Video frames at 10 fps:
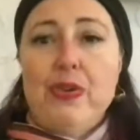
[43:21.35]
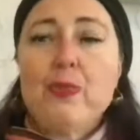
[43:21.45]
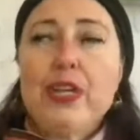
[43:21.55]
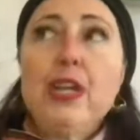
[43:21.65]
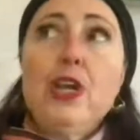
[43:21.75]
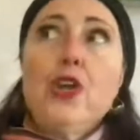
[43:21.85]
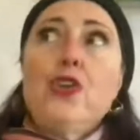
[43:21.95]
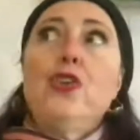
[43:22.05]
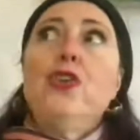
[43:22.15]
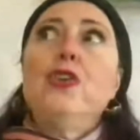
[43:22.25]
And when
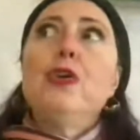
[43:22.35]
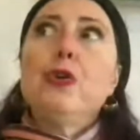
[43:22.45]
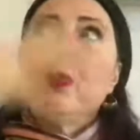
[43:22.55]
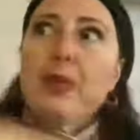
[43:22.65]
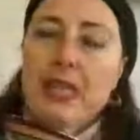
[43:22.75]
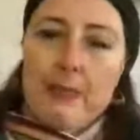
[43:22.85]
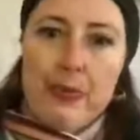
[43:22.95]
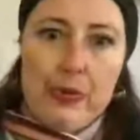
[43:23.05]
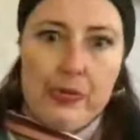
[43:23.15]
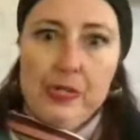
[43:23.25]
new
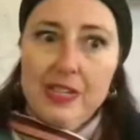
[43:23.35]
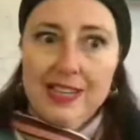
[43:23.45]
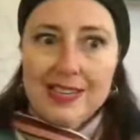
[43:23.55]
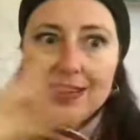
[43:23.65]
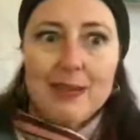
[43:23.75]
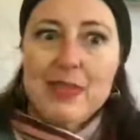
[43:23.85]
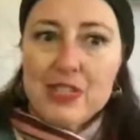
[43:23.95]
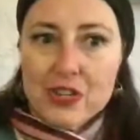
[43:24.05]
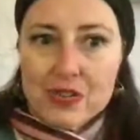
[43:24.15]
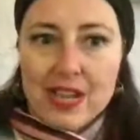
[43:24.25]
people come
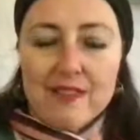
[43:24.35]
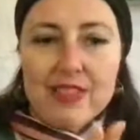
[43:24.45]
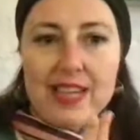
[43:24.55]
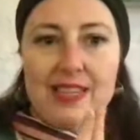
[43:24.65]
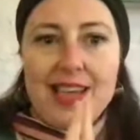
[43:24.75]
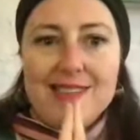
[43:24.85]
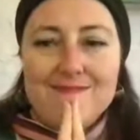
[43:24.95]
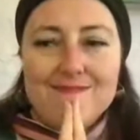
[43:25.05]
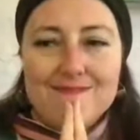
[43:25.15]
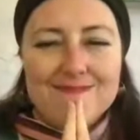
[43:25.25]
into your life like that,
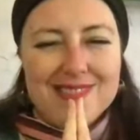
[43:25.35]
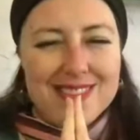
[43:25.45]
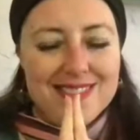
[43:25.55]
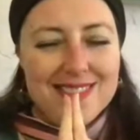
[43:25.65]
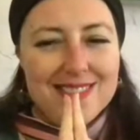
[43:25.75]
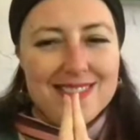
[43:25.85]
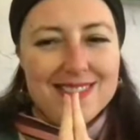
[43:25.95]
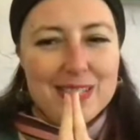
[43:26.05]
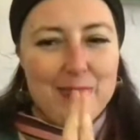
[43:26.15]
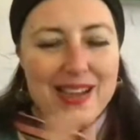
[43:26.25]

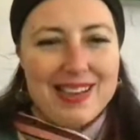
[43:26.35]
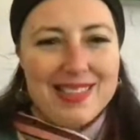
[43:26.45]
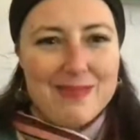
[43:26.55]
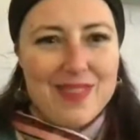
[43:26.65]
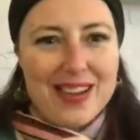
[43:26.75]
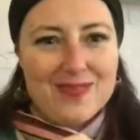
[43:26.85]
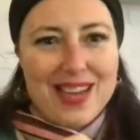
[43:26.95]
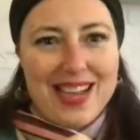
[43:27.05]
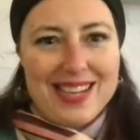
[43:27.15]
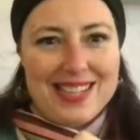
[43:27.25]
you're spotting them right
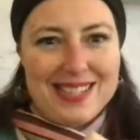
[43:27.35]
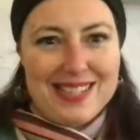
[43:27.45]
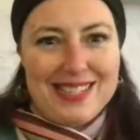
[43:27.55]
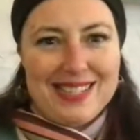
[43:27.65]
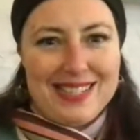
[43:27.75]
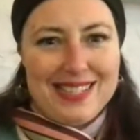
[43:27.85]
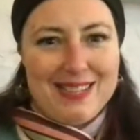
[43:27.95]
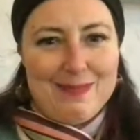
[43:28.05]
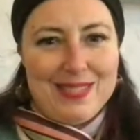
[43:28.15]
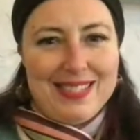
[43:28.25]
away, it
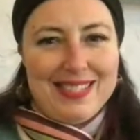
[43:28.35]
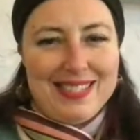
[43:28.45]
seems.